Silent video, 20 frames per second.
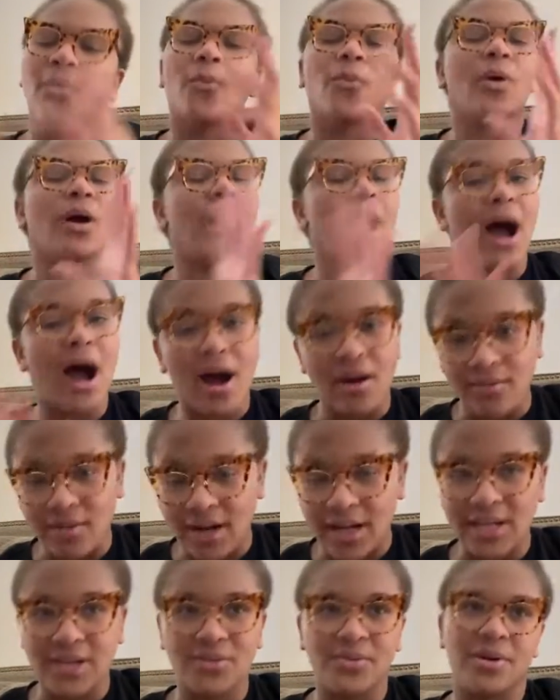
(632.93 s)
We're
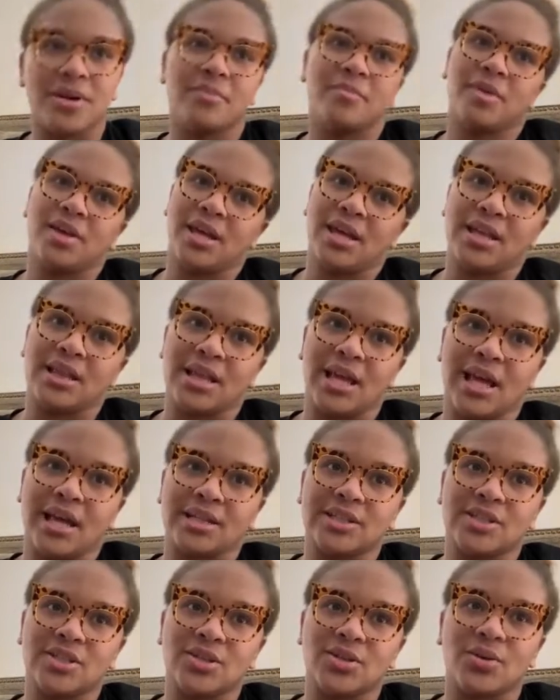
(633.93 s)
already doing a million
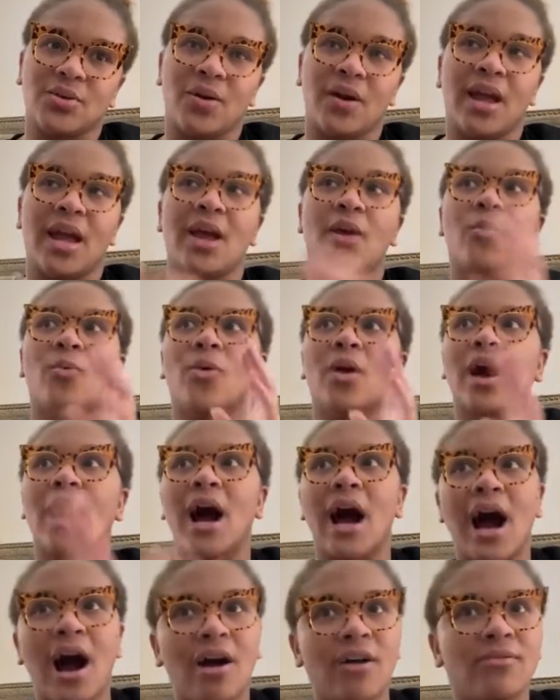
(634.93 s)
things to it. We're
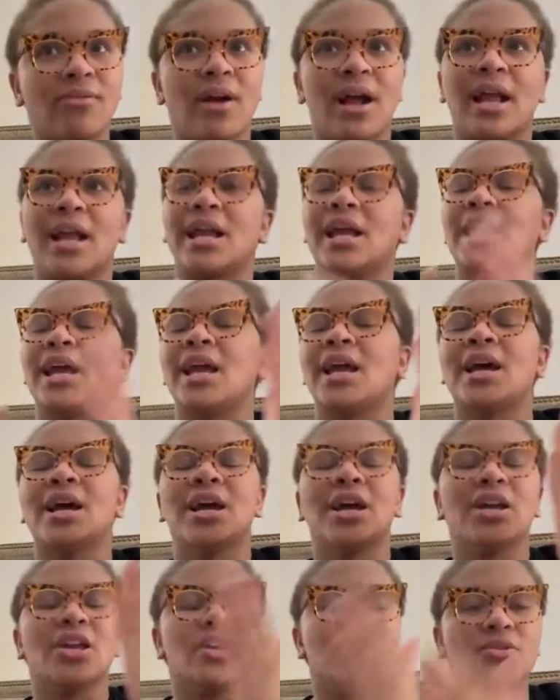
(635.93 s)
already
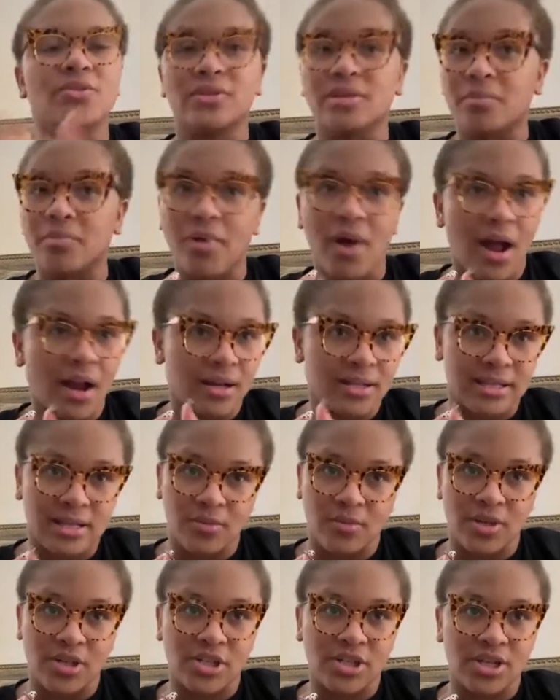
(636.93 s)
using products
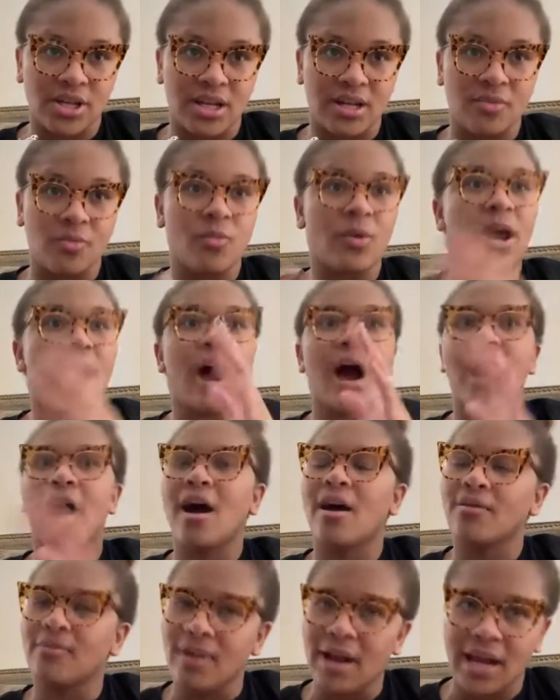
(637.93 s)
that we shouldn't. We
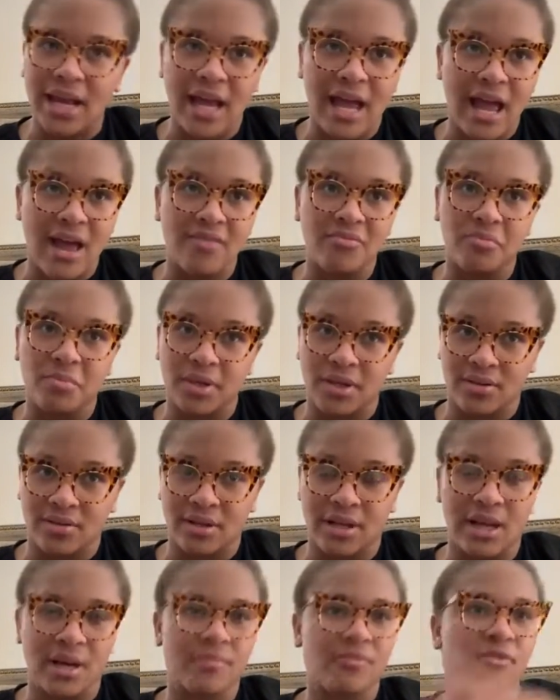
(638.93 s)
already have
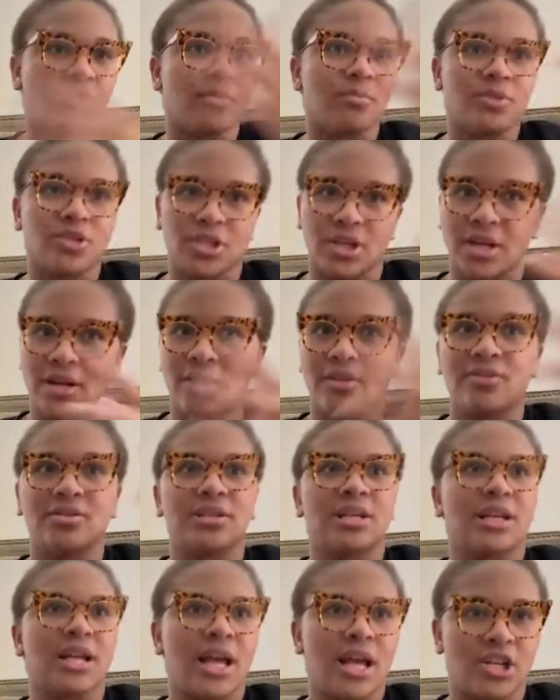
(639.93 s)
buildup from
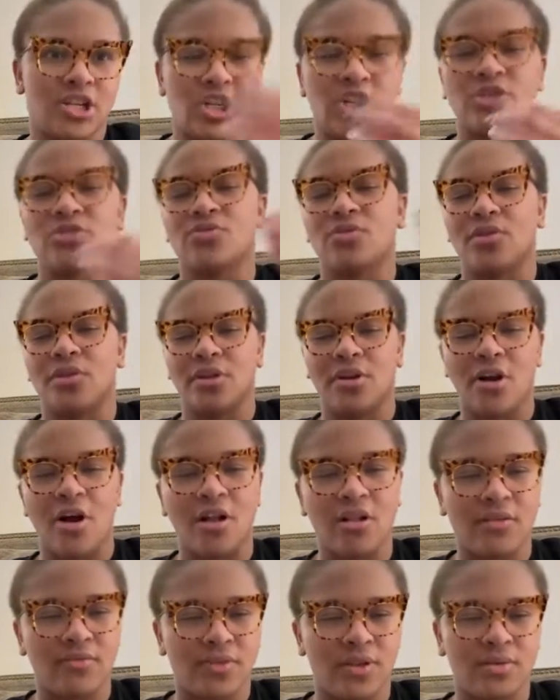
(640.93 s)
gels and edge control and
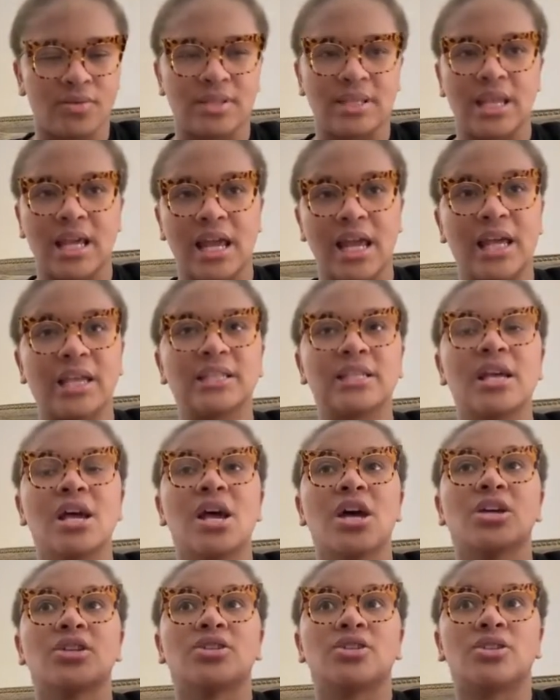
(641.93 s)
all of those things.
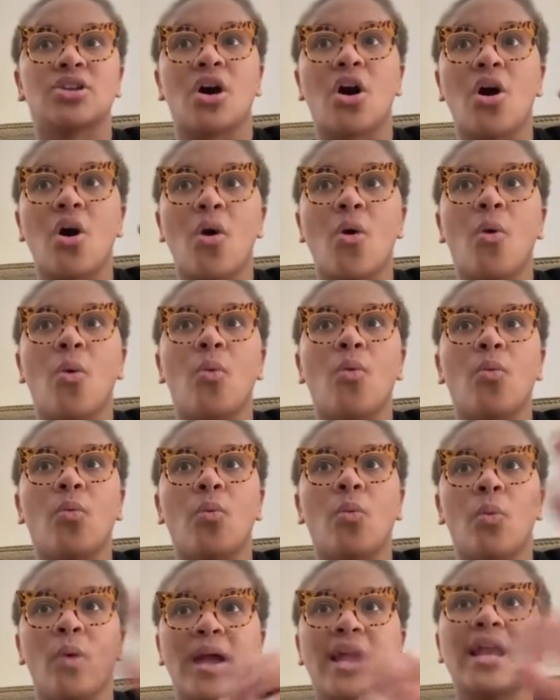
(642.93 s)
So
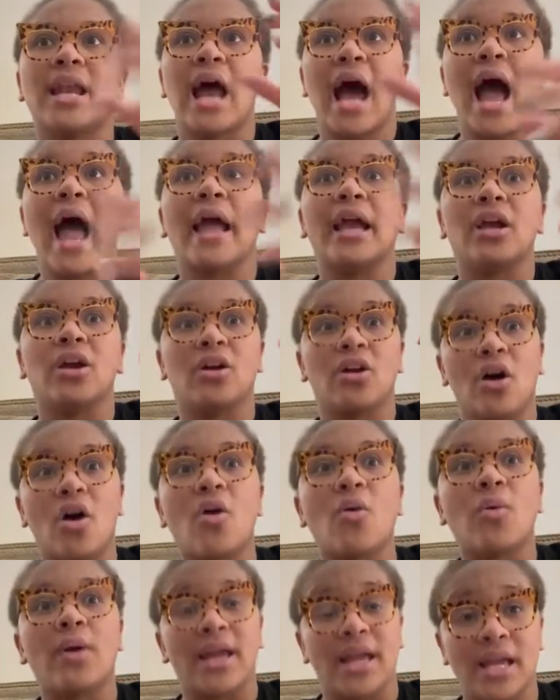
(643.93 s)
when I
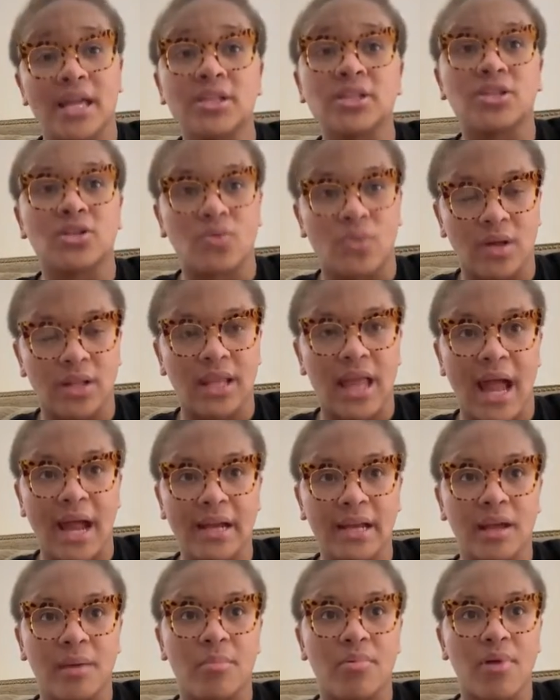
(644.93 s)
go into a
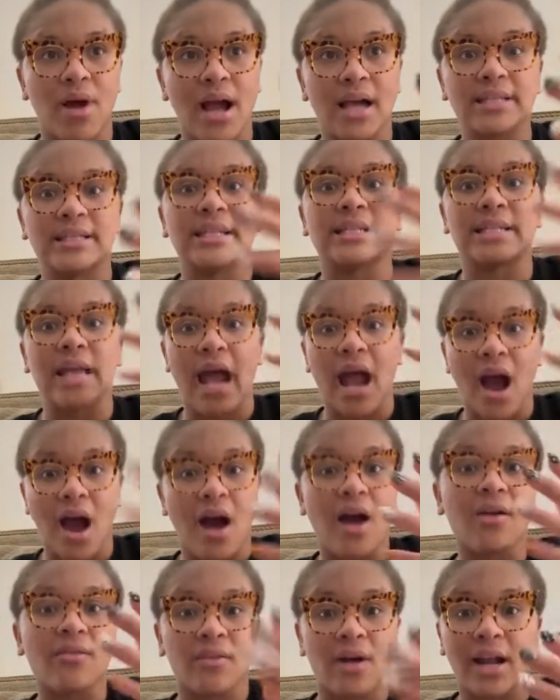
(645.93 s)
lightening process, I
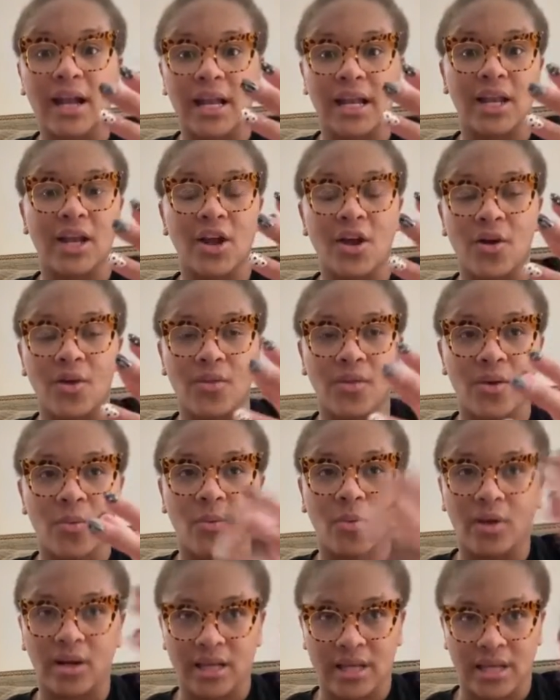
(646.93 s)
already know
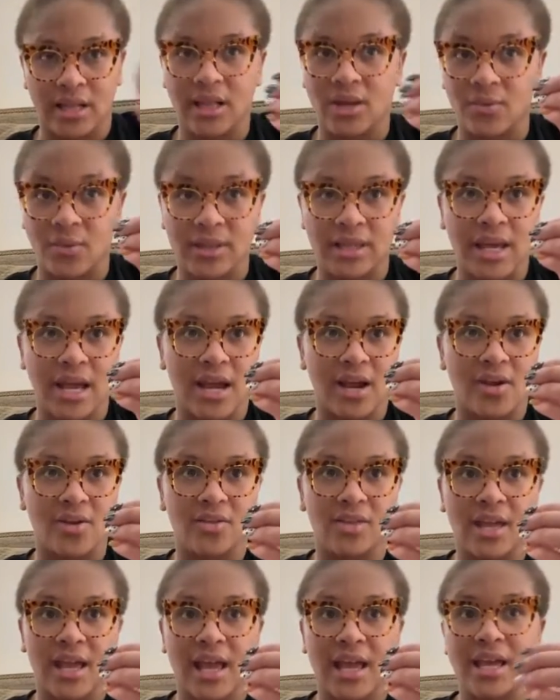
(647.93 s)
that we're dealing with hair
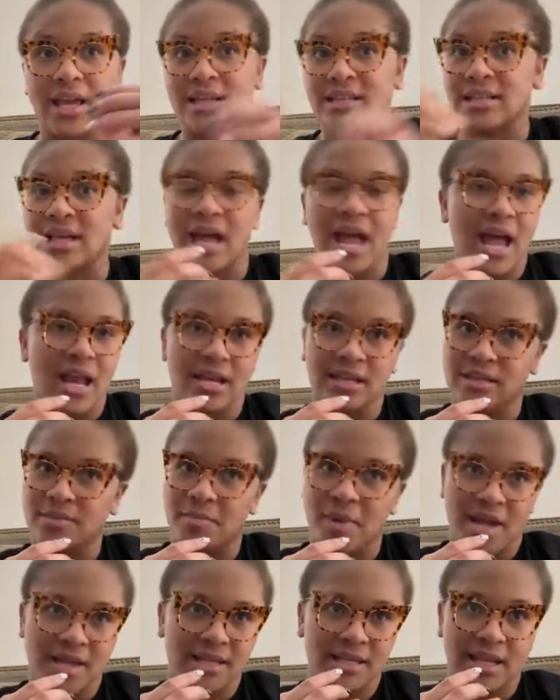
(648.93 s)
that isn't at its
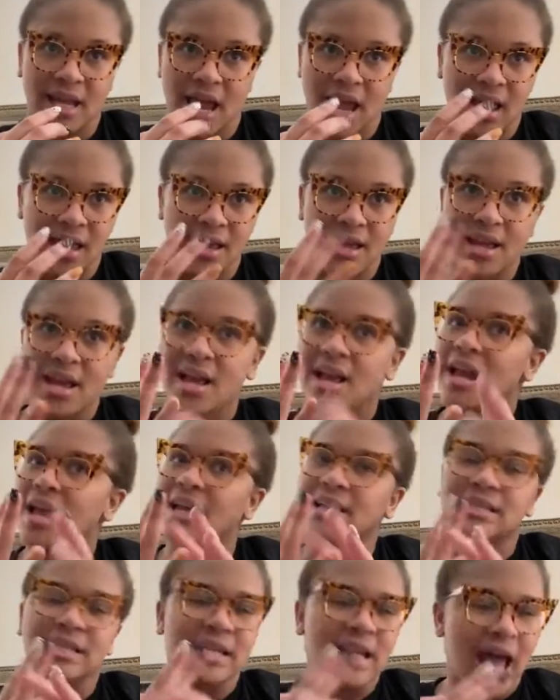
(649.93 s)
best state.
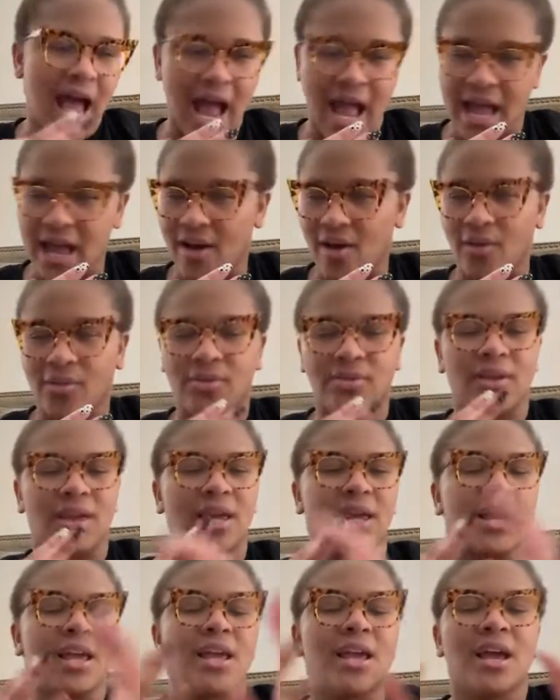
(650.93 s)
It's not
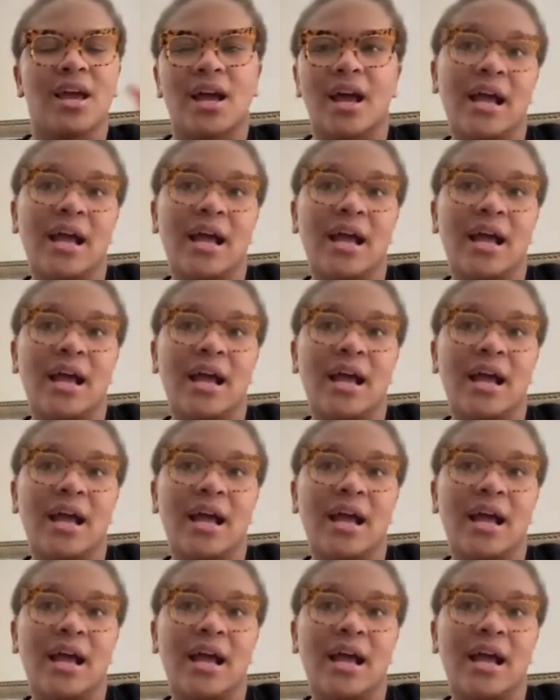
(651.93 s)
healthy.